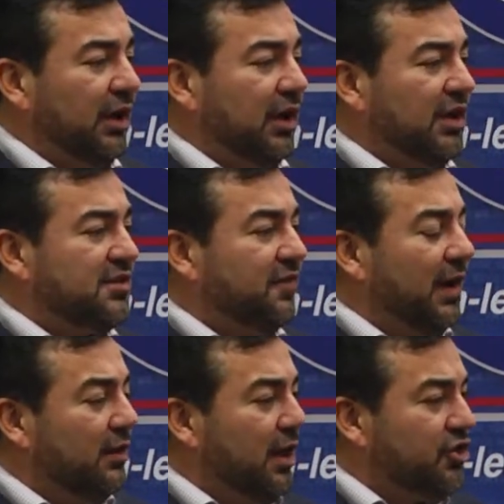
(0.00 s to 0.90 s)
it is
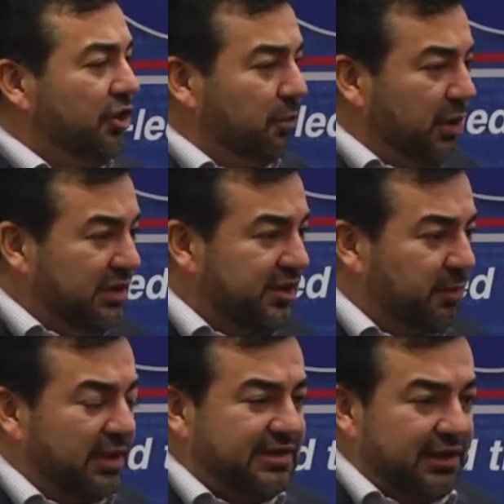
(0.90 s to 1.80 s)
foundational
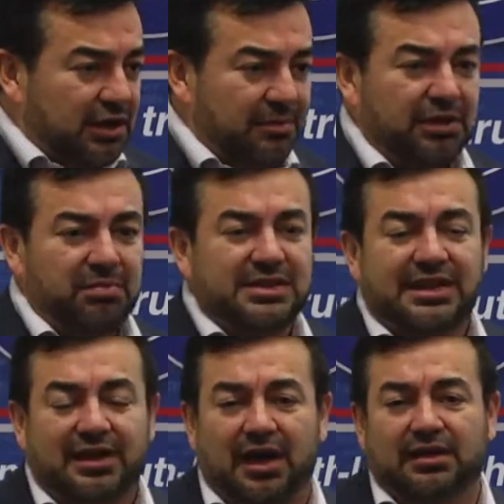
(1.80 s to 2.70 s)
principles and commitments
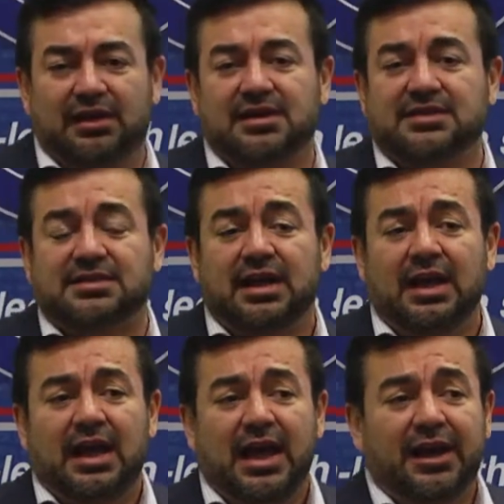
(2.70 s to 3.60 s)
and ideals
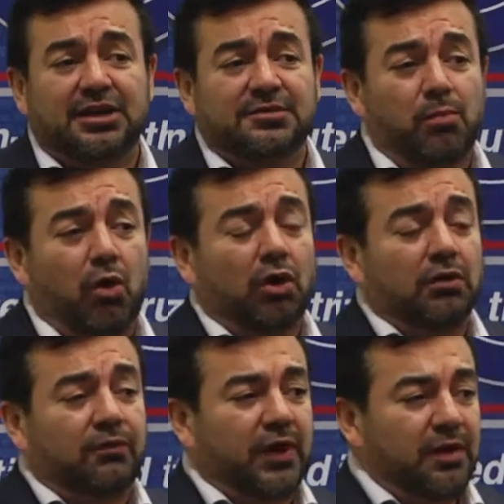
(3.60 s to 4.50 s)
and its
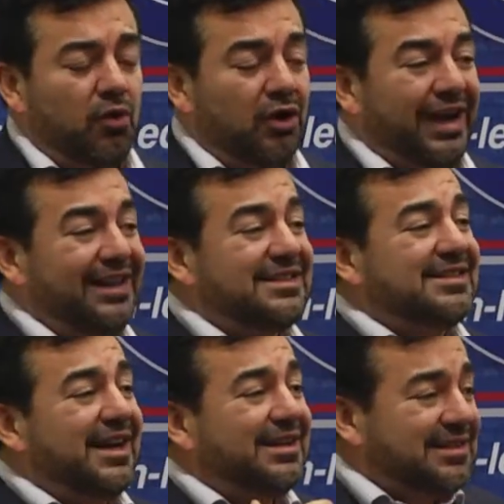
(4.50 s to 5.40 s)
moral framework and its
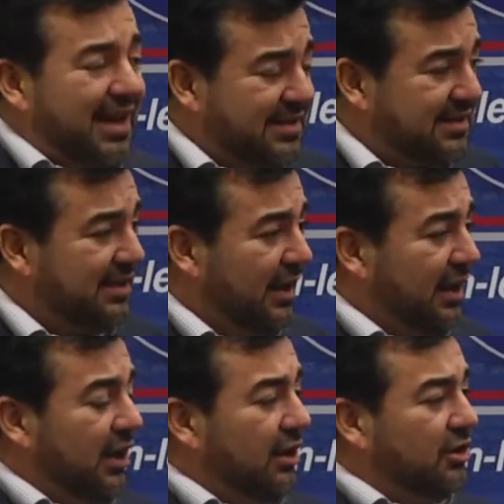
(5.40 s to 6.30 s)
success
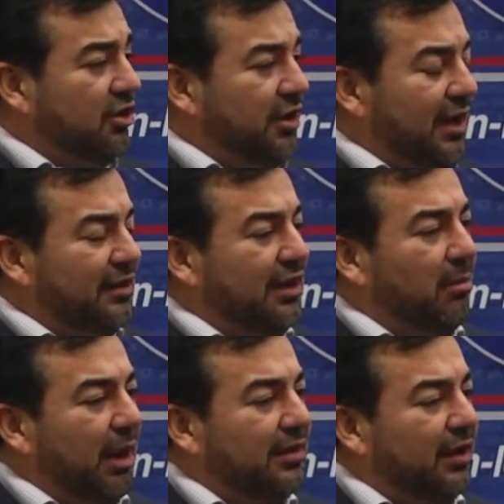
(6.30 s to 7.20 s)
in creating a
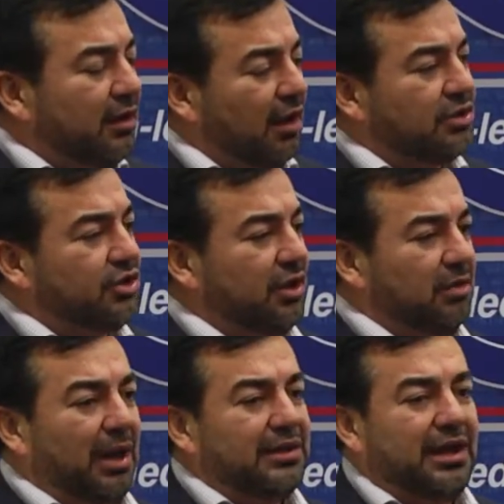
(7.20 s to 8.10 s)
multicultural,
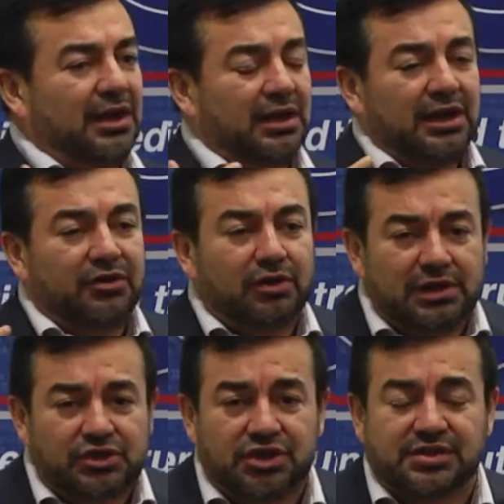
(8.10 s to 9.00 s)

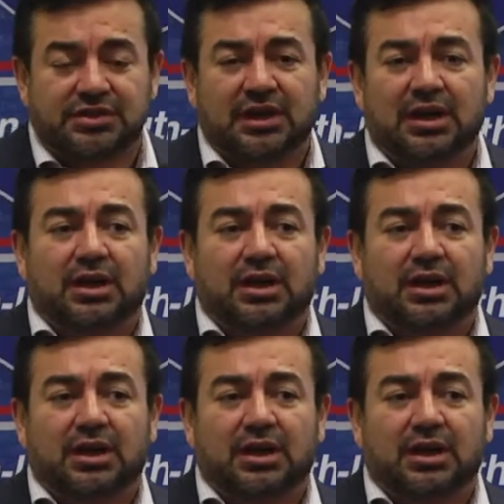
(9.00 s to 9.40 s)
multi-religious